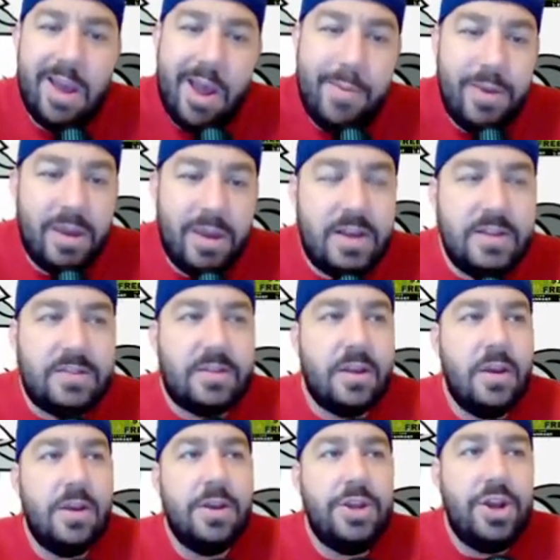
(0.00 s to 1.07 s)
I mean, because
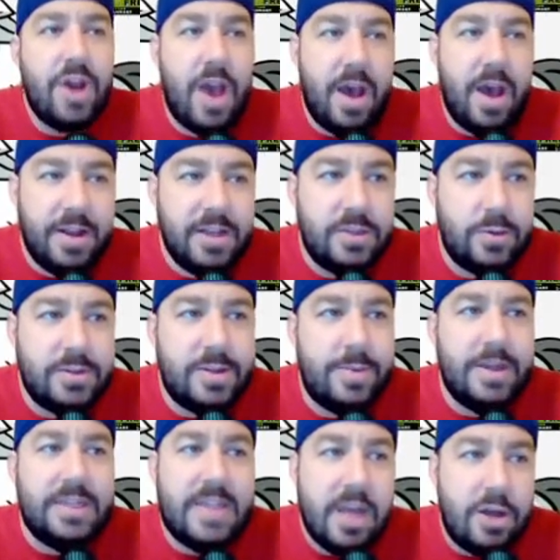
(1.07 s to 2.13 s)
you know how it is when
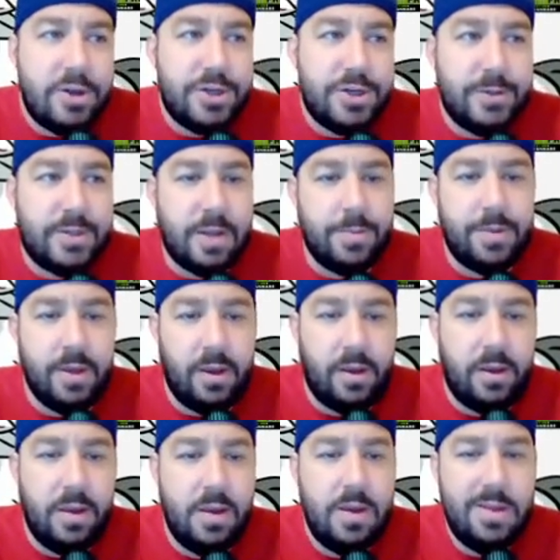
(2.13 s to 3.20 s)
somebody tells you
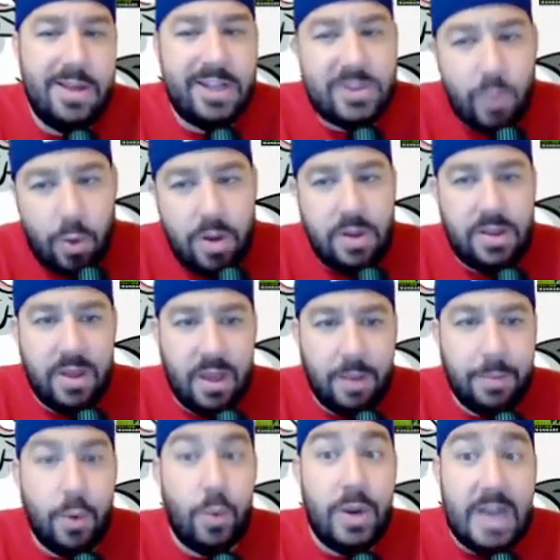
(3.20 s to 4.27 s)
something, that's one thing.
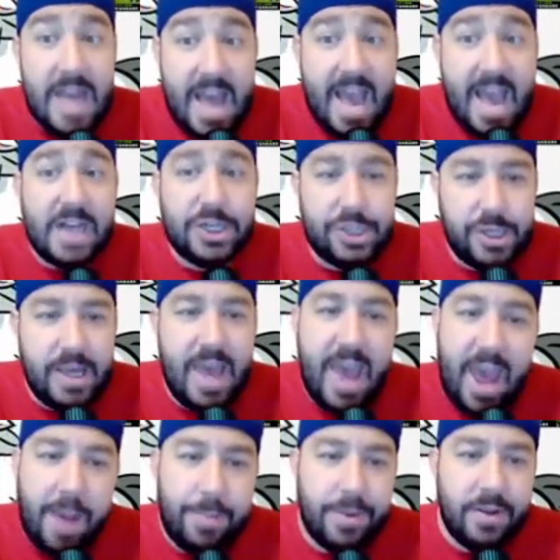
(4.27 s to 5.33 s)
But when it actually
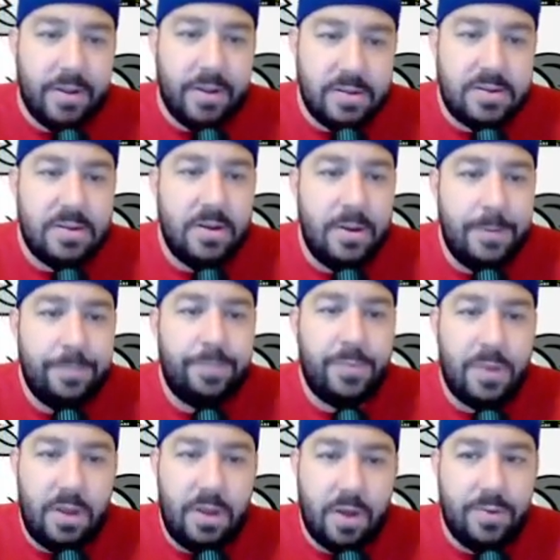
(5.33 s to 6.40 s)
happens,
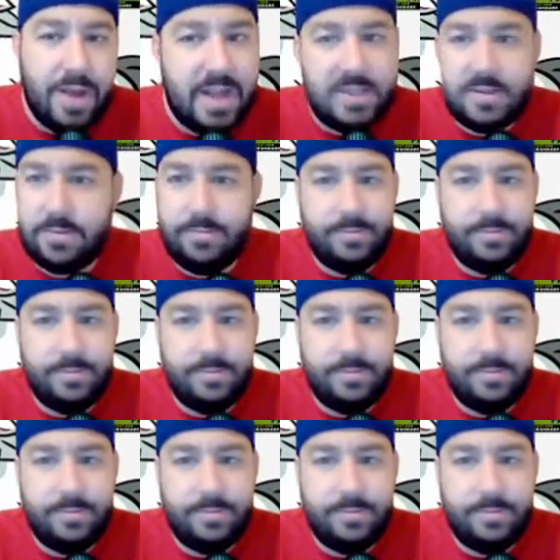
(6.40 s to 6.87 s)
that's